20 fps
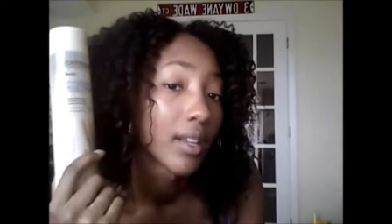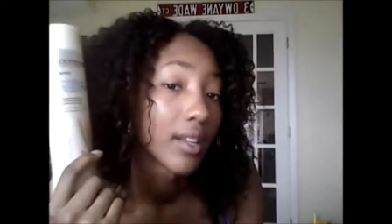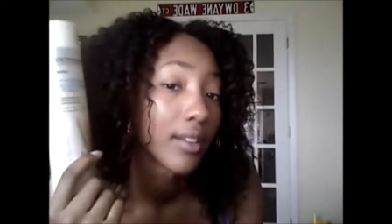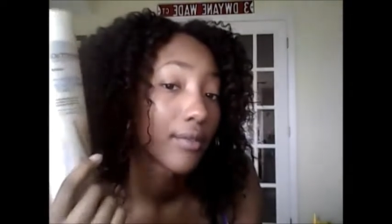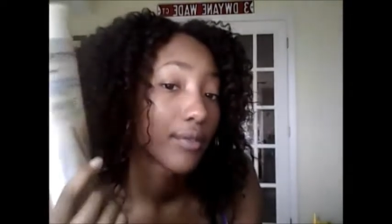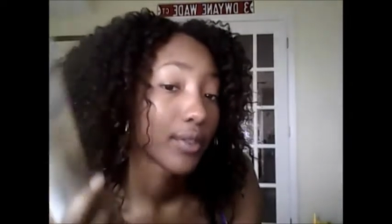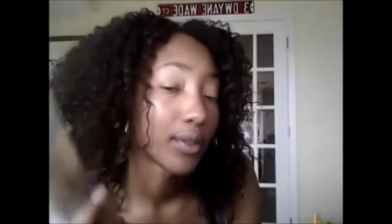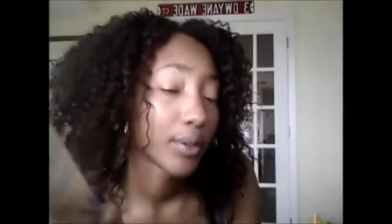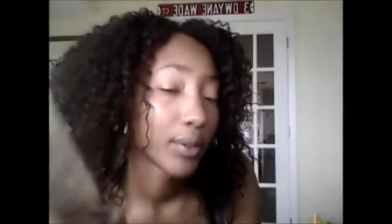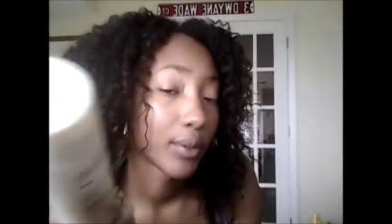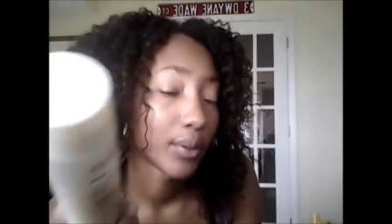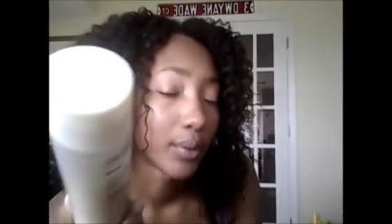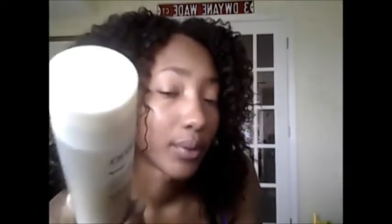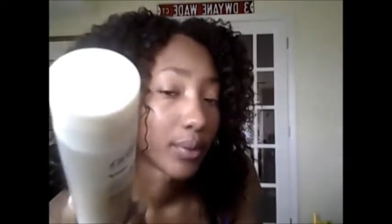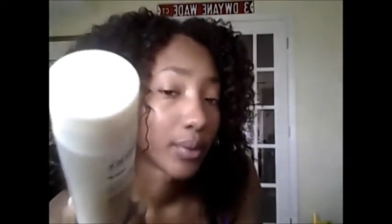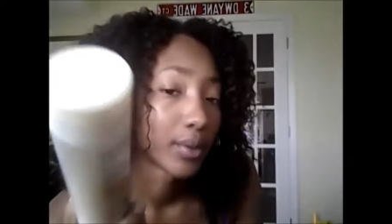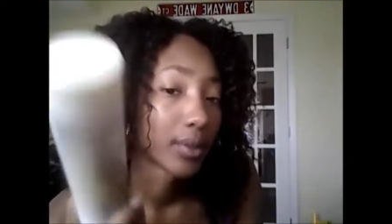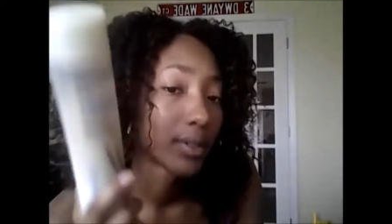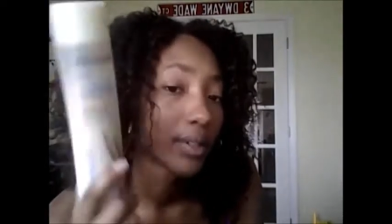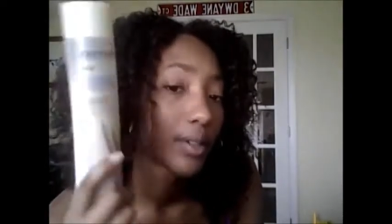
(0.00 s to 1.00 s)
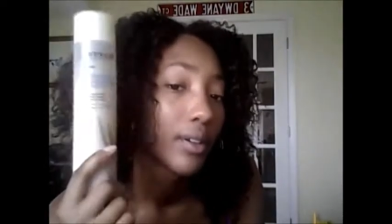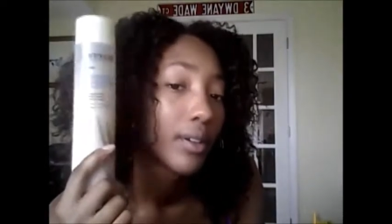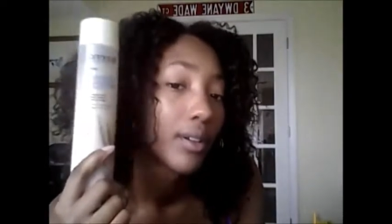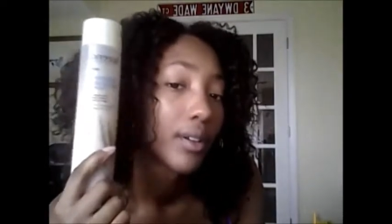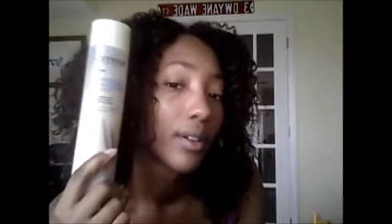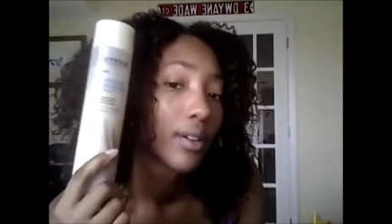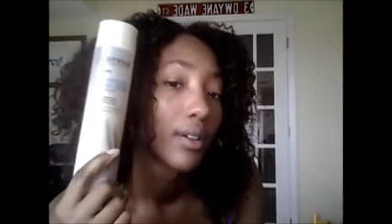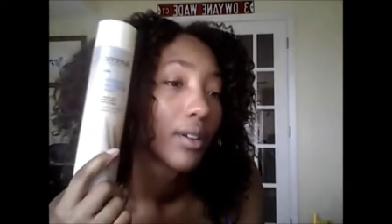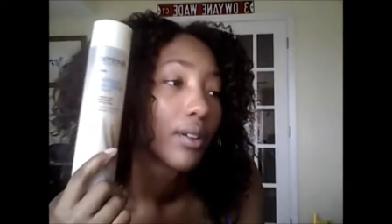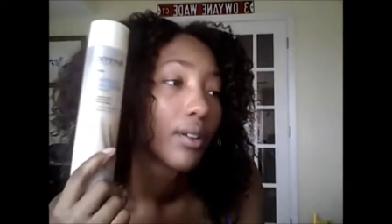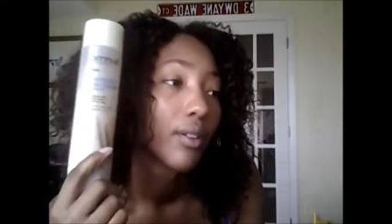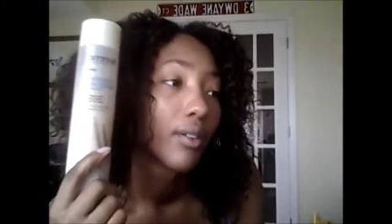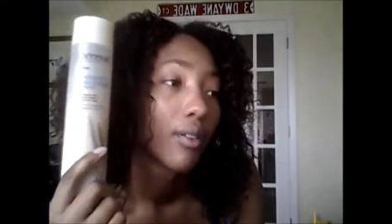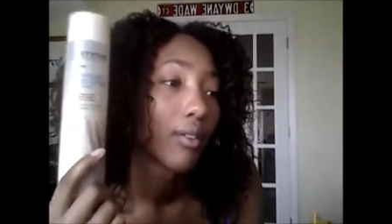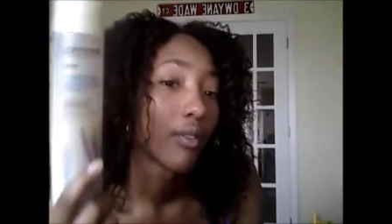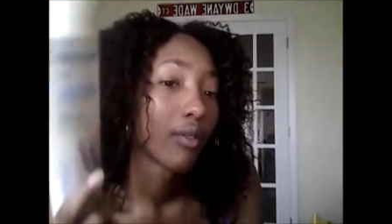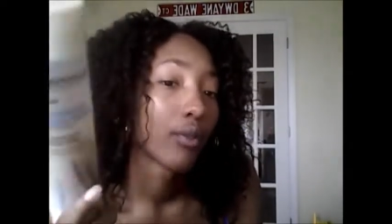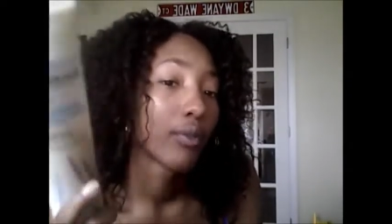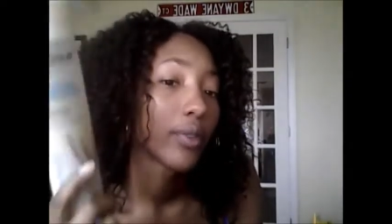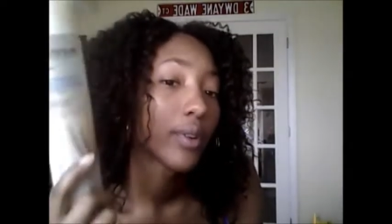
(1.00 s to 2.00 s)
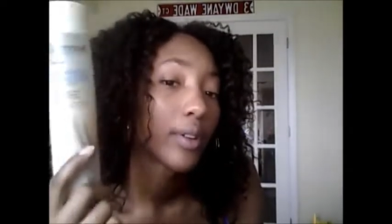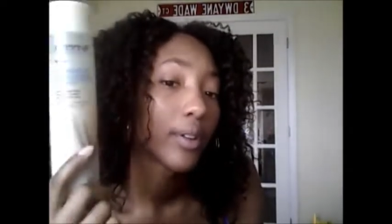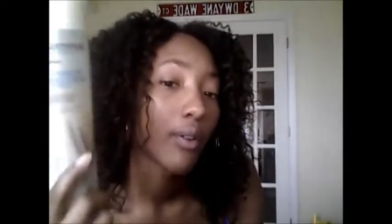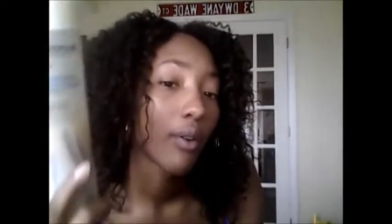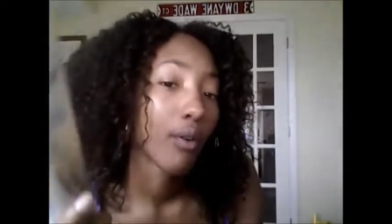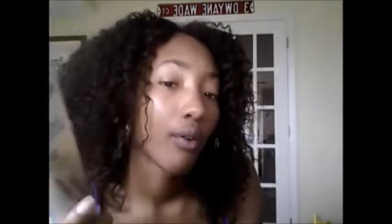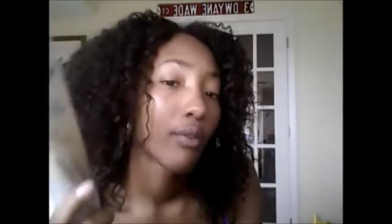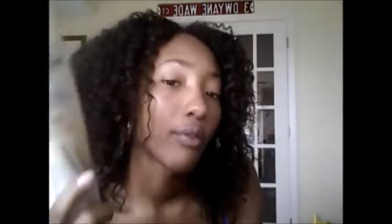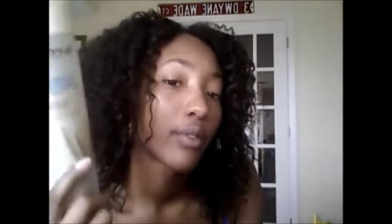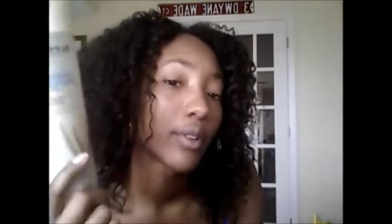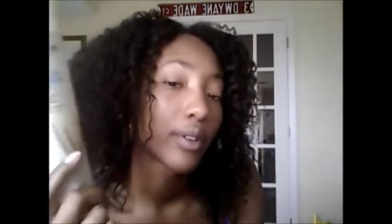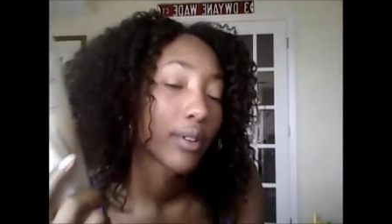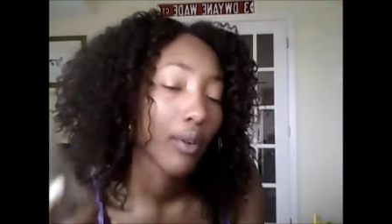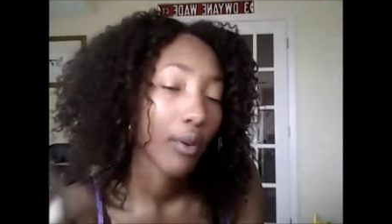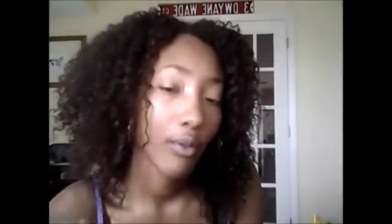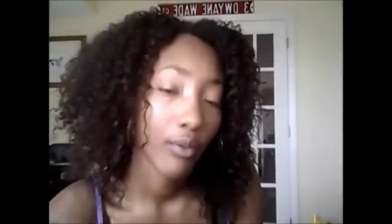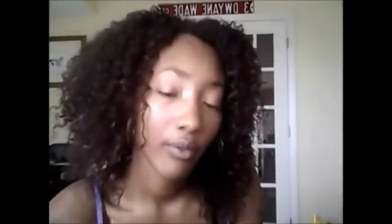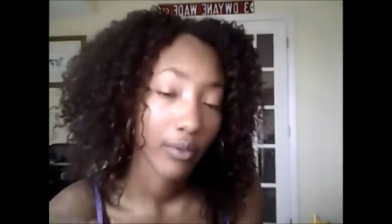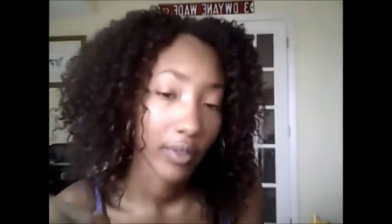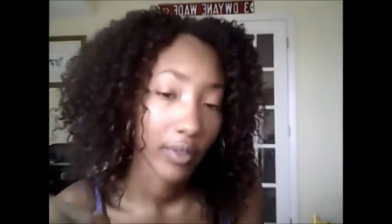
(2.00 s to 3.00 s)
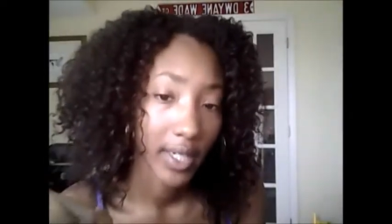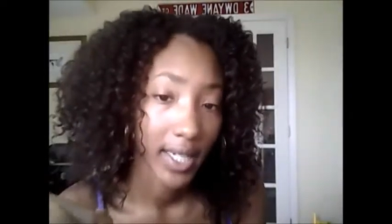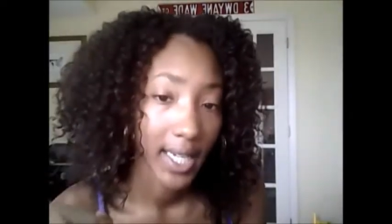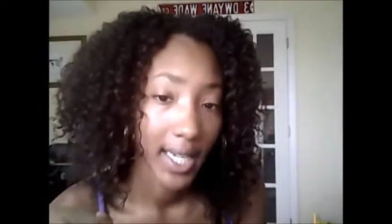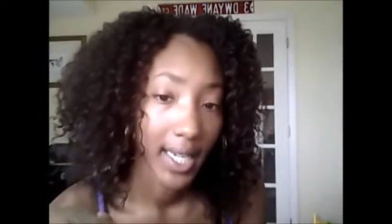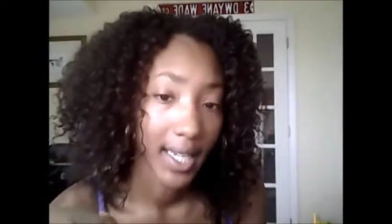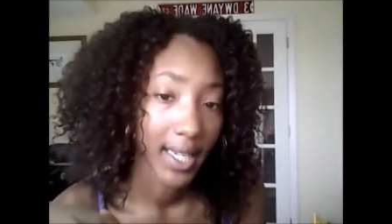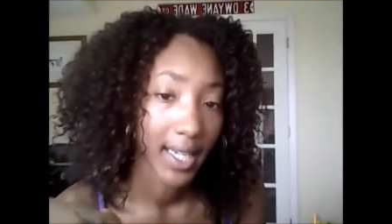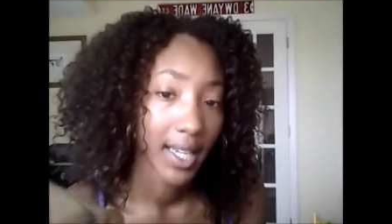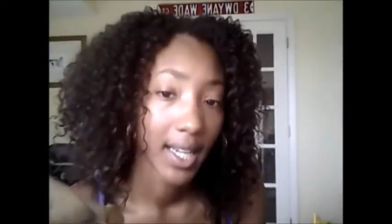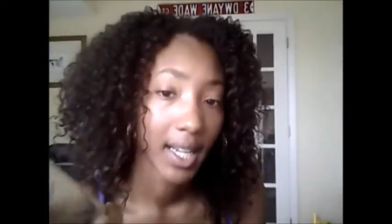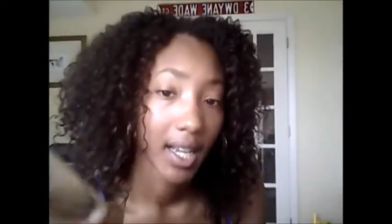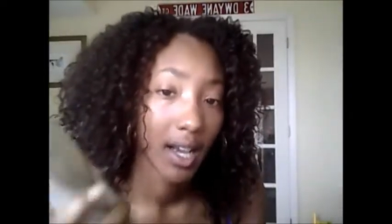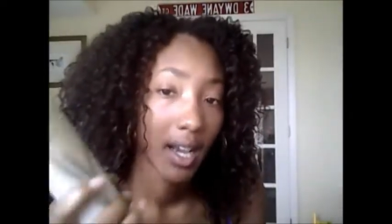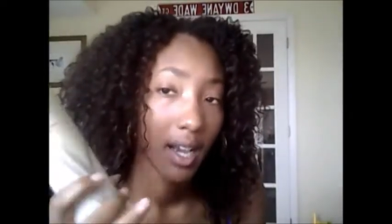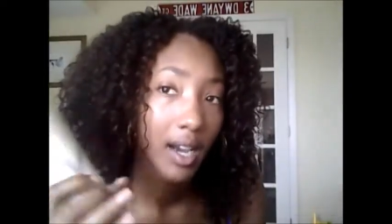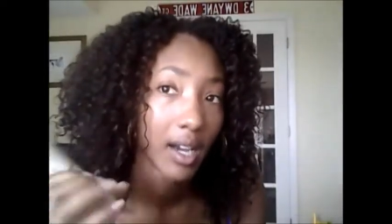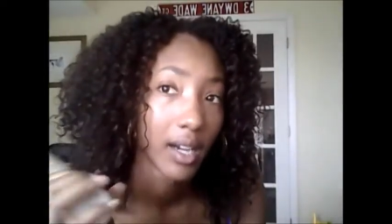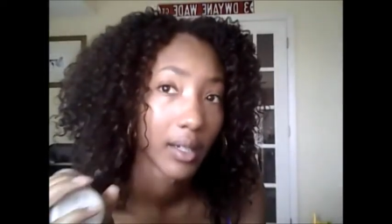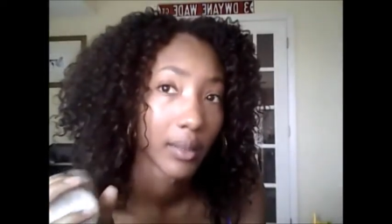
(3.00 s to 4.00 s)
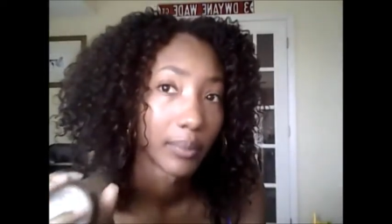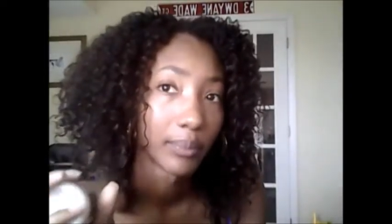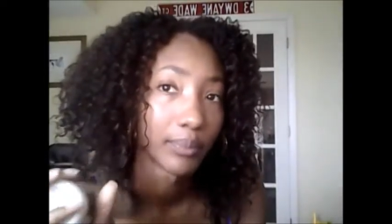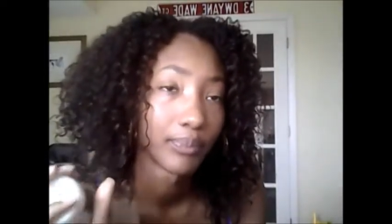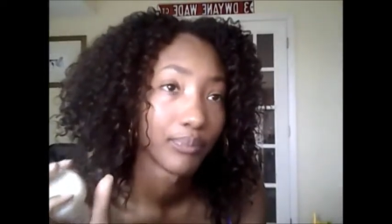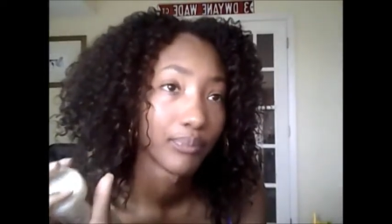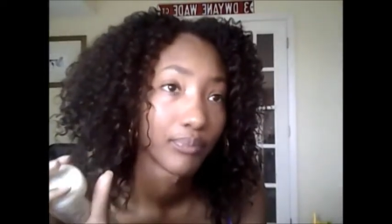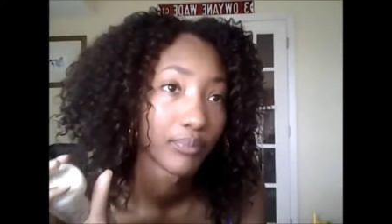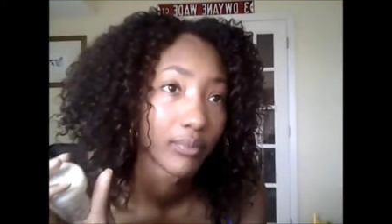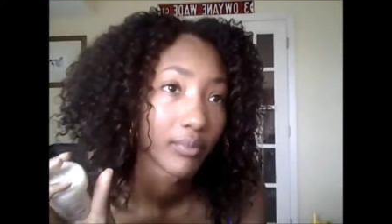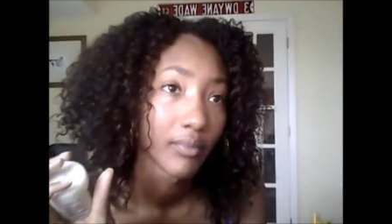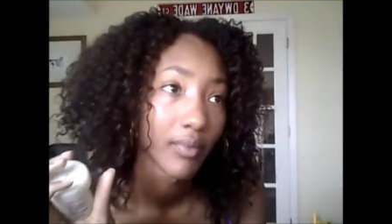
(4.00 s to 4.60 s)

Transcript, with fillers: if used over and over and over again um,